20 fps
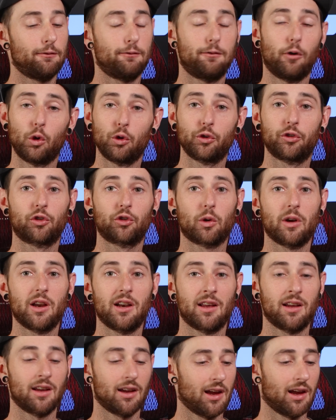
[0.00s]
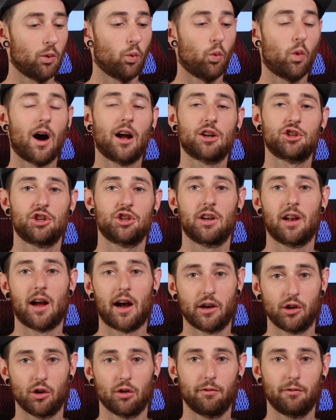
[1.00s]
full screen it and watch it
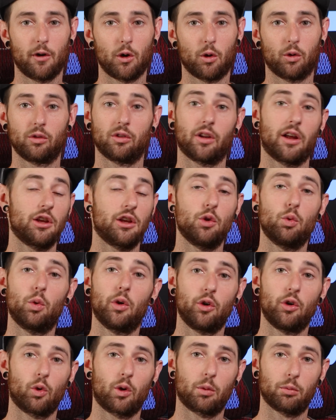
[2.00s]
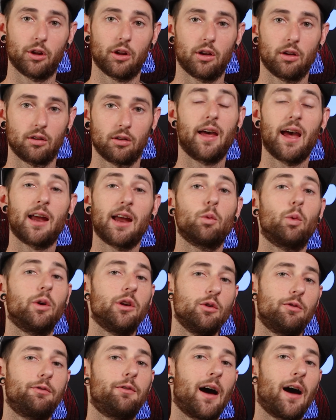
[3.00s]
on your phone like you would normally. Then
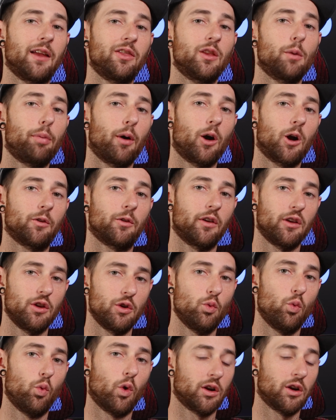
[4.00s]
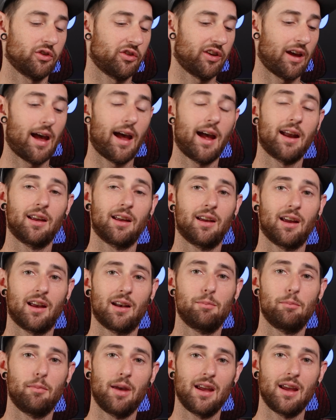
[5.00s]
when you find the part that you want to edit
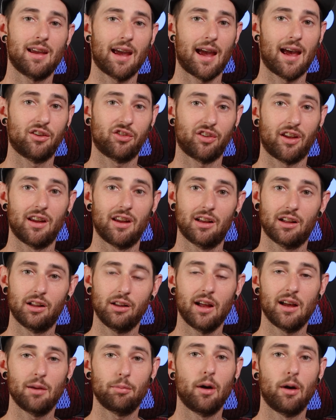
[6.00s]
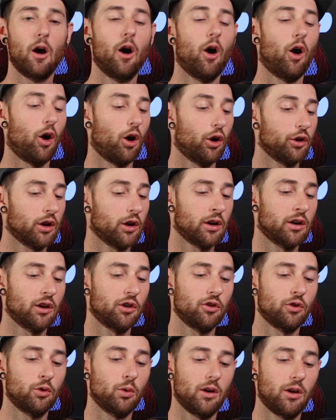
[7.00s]
and make as a clip, all you're gonna
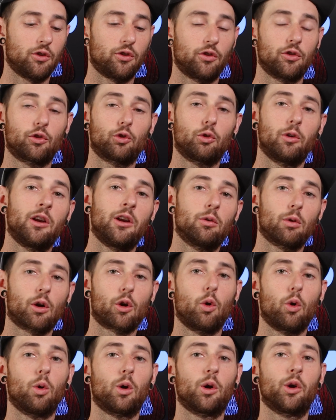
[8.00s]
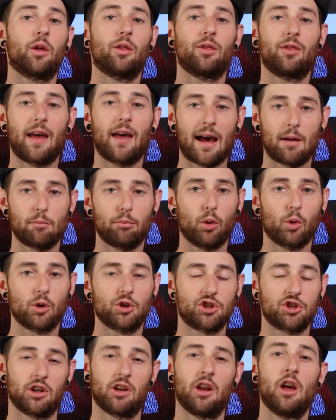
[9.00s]
do is screen record that
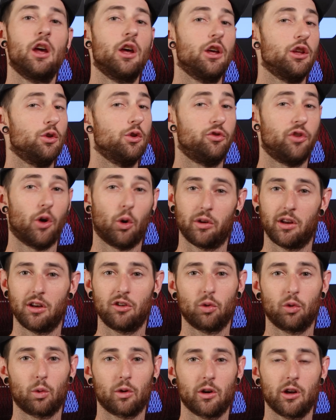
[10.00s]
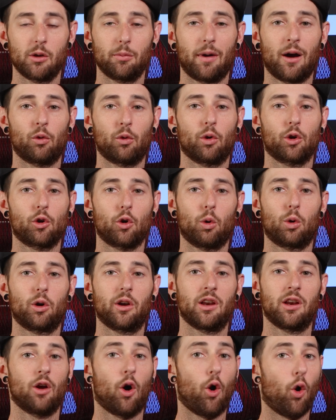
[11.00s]
portion. You don't need to worry about
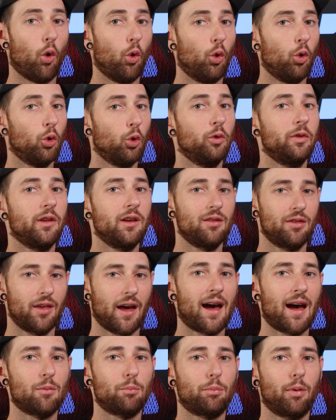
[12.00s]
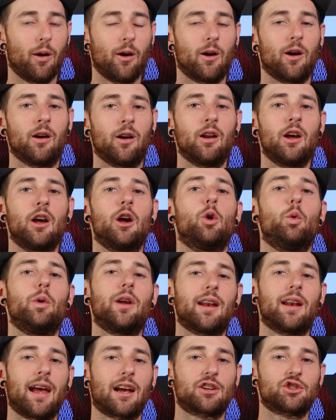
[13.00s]
recording only that part. We
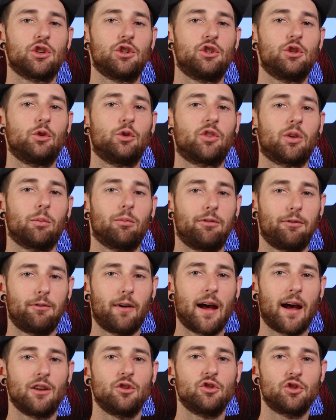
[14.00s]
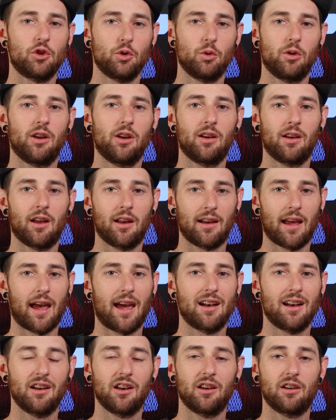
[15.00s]
can actually do some fine tuning and
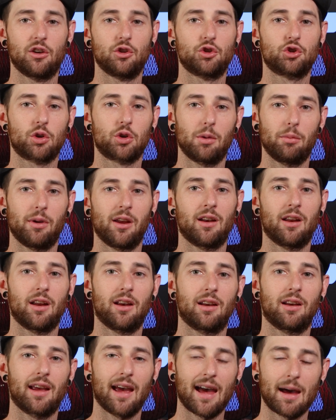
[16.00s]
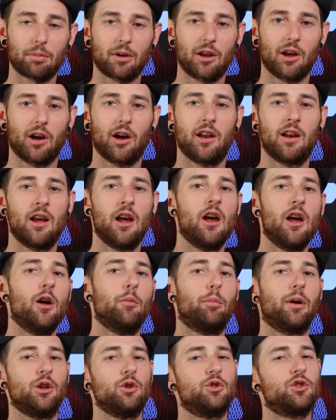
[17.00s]
editing and trimming in CapCut,
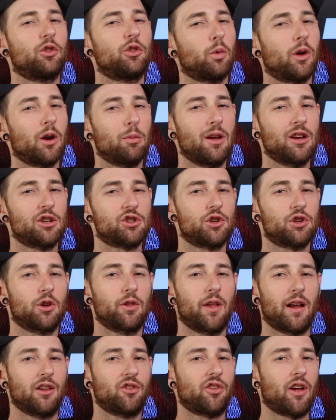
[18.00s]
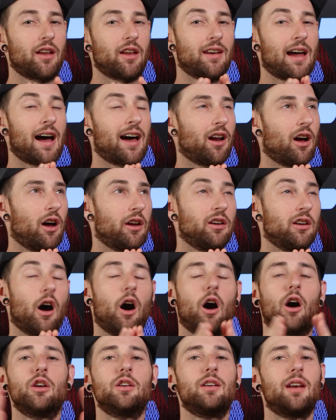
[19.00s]
but you just wanna make sure that it's not an
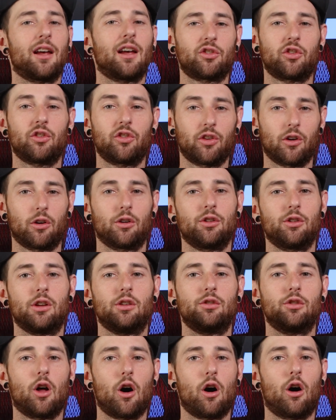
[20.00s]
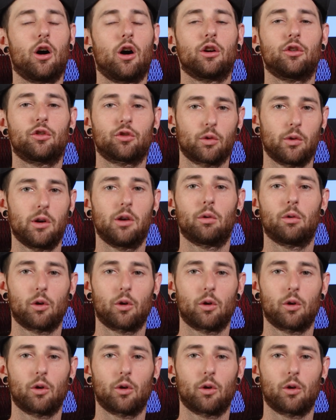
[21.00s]
unnecessarily long screen